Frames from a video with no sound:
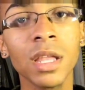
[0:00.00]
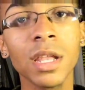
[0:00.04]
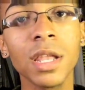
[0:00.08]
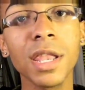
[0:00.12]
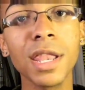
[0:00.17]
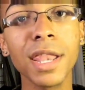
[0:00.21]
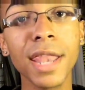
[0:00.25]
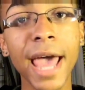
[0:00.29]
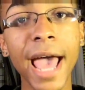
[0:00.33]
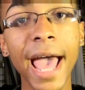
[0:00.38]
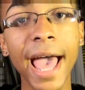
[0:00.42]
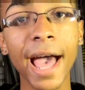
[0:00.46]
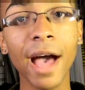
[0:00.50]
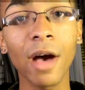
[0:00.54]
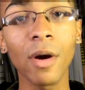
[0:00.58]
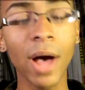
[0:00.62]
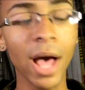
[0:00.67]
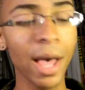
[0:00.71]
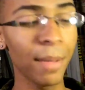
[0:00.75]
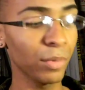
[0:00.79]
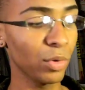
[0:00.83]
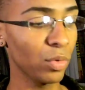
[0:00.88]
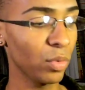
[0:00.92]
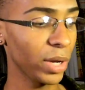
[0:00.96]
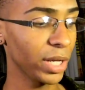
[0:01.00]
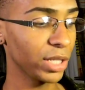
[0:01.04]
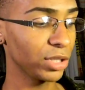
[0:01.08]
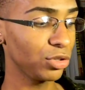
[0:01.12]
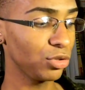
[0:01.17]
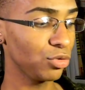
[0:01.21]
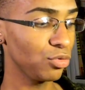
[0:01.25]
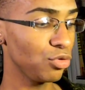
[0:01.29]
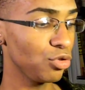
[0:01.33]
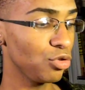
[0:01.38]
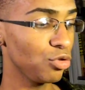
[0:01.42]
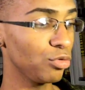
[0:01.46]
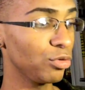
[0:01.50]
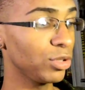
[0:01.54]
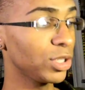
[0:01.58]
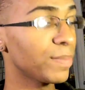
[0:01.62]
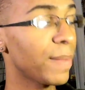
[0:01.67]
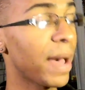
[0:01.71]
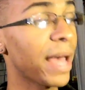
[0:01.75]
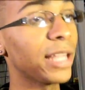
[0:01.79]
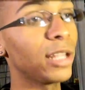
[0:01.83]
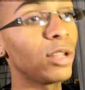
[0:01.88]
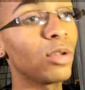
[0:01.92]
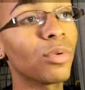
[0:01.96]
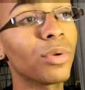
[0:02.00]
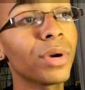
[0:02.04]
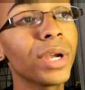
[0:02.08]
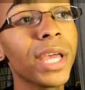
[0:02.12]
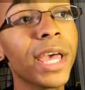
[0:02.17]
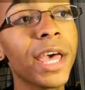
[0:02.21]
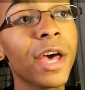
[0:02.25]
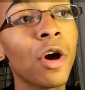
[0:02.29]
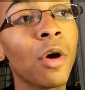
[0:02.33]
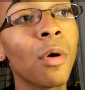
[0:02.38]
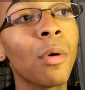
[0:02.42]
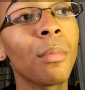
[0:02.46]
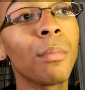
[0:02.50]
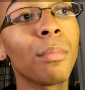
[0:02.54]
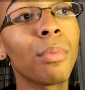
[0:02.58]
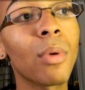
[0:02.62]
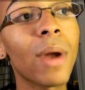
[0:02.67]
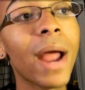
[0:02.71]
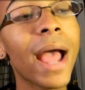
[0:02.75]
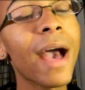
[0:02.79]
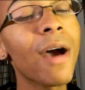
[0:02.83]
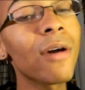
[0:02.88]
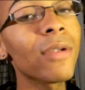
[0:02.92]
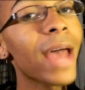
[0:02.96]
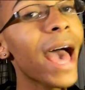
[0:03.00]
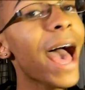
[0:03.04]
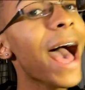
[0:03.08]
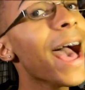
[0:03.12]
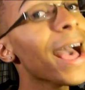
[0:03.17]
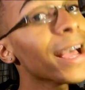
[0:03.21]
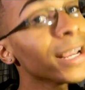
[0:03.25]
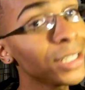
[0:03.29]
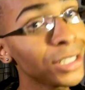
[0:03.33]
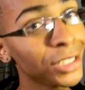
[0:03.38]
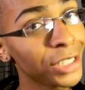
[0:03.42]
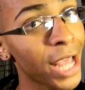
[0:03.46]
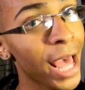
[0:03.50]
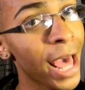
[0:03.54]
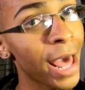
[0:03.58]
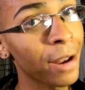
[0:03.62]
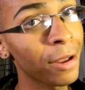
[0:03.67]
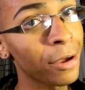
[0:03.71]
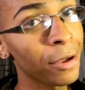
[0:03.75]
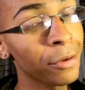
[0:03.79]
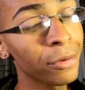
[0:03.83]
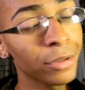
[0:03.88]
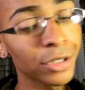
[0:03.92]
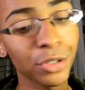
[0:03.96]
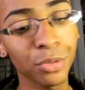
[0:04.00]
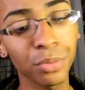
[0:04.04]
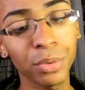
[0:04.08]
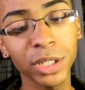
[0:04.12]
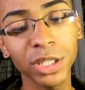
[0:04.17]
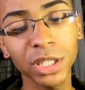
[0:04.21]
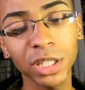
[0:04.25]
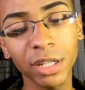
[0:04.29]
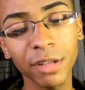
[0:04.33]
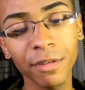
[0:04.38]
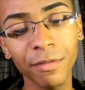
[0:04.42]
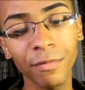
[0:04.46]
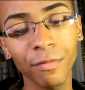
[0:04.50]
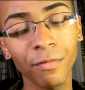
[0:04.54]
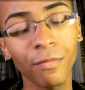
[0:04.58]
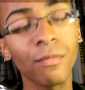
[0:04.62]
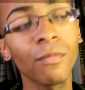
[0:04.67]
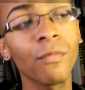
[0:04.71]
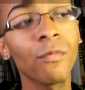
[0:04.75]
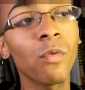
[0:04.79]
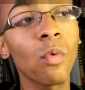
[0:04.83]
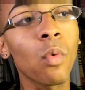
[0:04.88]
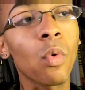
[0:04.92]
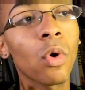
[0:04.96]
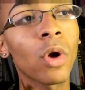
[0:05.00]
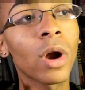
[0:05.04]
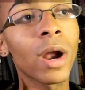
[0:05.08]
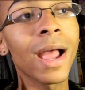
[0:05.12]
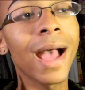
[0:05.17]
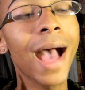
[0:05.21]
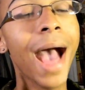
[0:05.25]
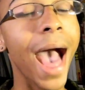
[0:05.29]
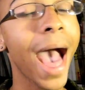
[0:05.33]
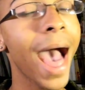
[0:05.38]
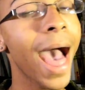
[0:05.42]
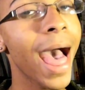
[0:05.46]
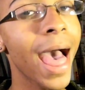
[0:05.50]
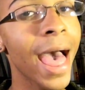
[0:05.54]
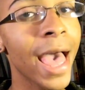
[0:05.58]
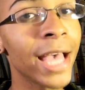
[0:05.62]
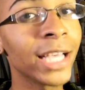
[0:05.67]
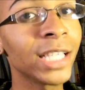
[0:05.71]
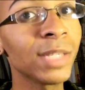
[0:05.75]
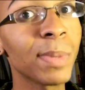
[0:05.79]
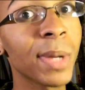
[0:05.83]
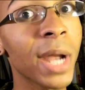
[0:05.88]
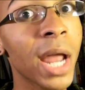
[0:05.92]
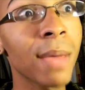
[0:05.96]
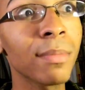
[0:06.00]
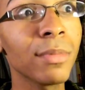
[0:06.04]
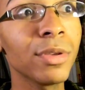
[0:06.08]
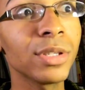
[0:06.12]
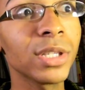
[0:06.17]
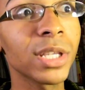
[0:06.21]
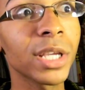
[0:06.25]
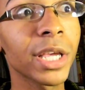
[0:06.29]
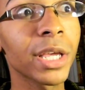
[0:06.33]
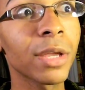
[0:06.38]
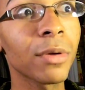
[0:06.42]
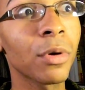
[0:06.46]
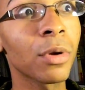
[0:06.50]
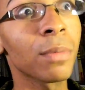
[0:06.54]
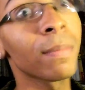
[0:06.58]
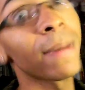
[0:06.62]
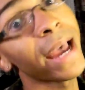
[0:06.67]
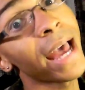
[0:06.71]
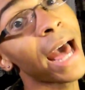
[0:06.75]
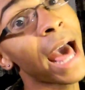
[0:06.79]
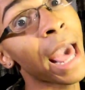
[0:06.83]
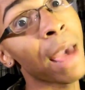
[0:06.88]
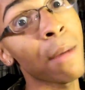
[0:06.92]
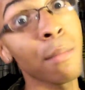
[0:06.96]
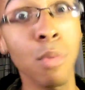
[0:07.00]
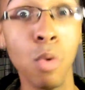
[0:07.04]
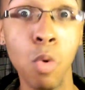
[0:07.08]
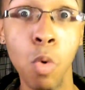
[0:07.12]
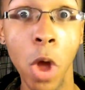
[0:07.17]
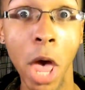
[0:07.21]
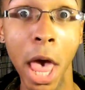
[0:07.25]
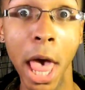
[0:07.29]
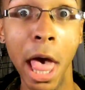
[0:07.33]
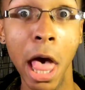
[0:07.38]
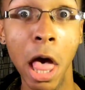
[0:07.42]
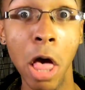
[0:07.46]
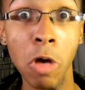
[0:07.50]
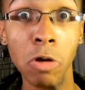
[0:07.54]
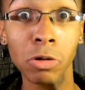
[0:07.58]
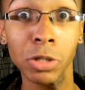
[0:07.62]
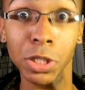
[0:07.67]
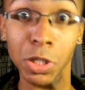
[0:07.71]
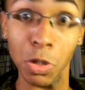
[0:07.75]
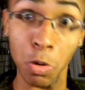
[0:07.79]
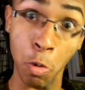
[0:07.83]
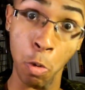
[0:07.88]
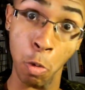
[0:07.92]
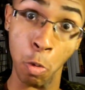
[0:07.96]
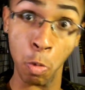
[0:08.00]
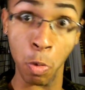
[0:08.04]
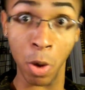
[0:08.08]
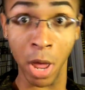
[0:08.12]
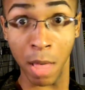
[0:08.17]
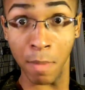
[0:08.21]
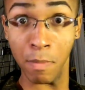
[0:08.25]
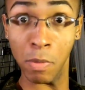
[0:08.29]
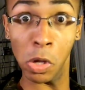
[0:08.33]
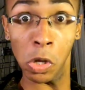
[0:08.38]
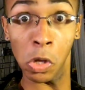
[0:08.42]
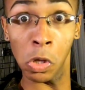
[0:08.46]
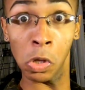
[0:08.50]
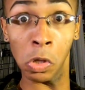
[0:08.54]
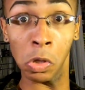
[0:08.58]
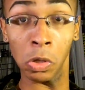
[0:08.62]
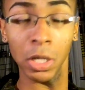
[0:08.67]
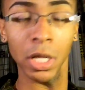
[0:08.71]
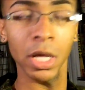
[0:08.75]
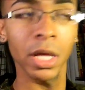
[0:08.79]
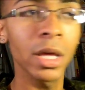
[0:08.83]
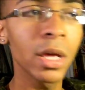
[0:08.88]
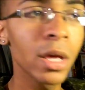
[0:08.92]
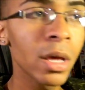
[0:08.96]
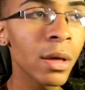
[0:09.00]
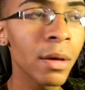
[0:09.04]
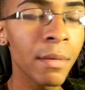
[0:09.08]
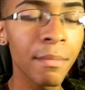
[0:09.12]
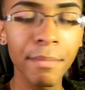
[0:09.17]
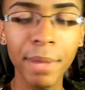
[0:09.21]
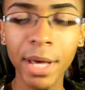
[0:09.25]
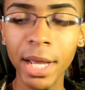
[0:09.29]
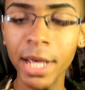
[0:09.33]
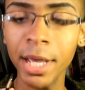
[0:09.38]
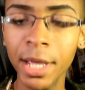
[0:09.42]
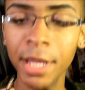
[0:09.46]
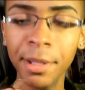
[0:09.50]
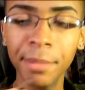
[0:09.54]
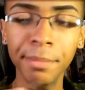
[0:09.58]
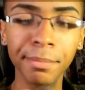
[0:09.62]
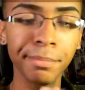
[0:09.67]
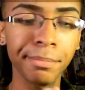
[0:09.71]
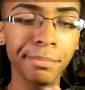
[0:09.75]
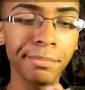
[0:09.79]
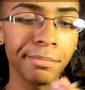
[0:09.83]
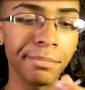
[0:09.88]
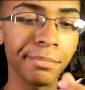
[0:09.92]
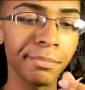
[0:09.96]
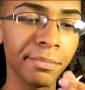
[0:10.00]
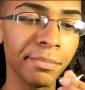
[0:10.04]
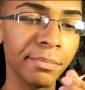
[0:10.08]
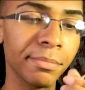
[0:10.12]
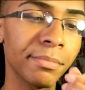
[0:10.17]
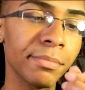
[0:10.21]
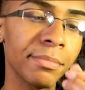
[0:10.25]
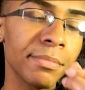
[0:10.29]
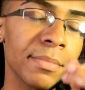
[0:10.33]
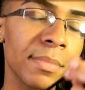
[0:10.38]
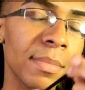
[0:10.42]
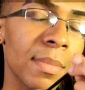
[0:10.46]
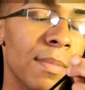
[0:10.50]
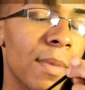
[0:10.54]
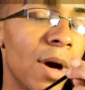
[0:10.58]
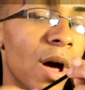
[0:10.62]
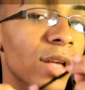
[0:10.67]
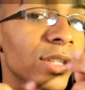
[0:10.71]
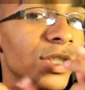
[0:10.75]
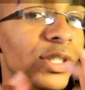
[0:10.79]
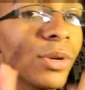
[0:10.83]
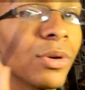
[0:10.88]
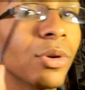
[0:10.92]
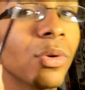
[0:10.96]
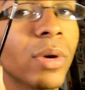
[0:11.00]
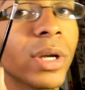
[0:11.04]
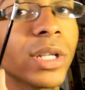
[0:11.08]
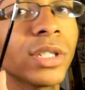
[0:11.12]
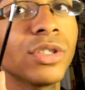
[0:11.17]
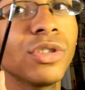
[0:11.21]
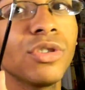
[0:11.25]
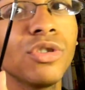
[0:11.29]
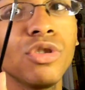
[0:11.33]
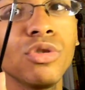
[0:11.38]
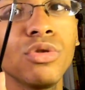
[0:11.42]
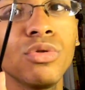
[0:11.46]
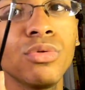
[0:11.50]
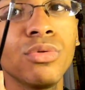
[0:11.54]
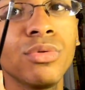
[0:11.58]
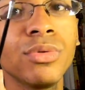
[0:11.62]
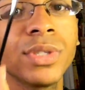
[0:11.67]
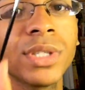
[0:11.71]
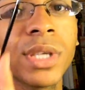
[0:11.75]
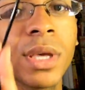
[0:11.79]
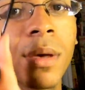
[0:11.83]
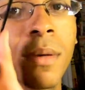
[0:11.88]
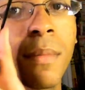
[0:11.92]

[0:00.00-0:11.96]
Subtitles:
Now I'm going to use my L'Oreal brown eyeshadow. It's originally for eyes, but I'm using it on my eyebrows. Rebel. But I'm also going to use